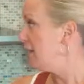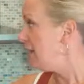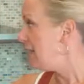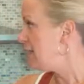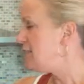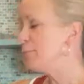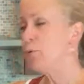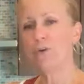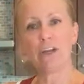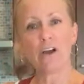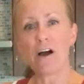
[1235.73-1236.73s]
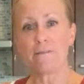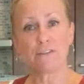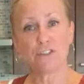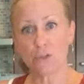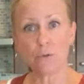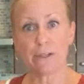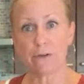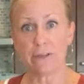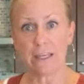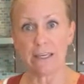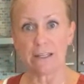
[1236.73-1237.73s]
it is putting off so little
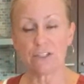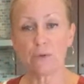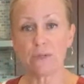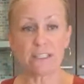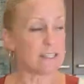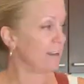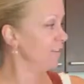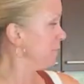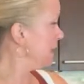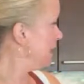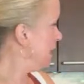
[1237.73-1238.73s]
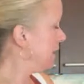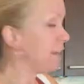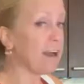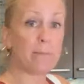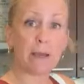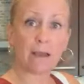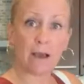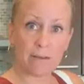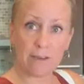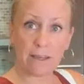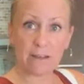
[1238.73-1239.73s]
heat. So instead of me heating up my
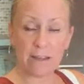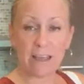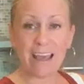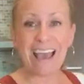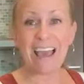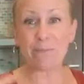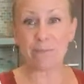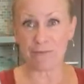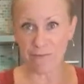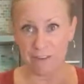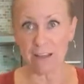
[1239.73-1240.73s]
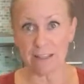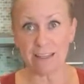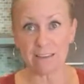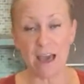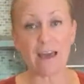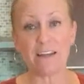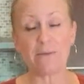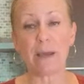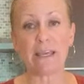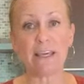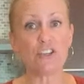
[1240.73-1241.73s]
oven and feeling that in
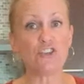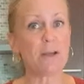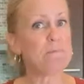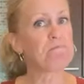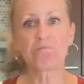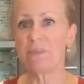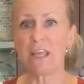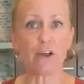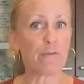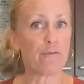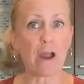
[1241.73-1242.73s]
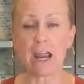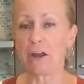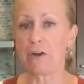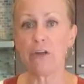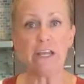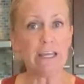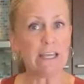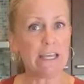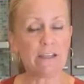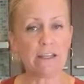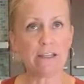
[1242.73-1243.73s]
my kitchen, the air fryer,
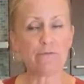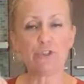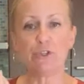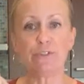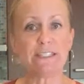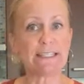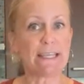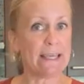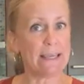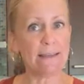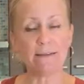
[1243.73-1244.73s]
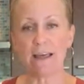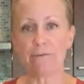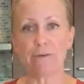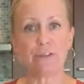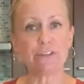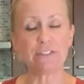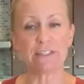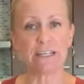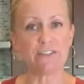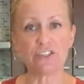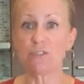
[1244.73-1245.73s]
it reduces the heat levels.
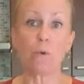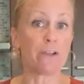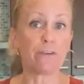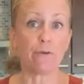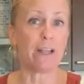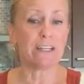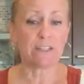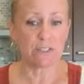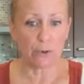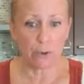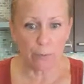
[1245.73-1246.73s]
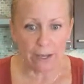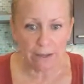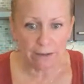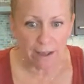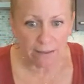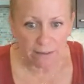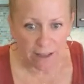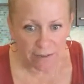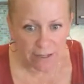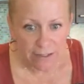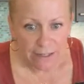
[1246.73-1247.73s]
It's just wonderful, and it's so quick. I love
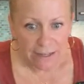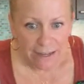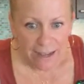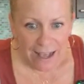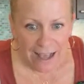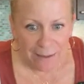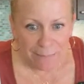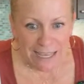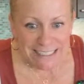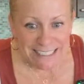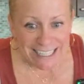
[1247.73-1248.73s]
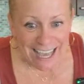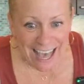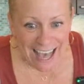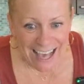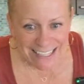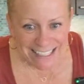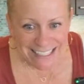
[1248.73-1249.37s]
it. And DS,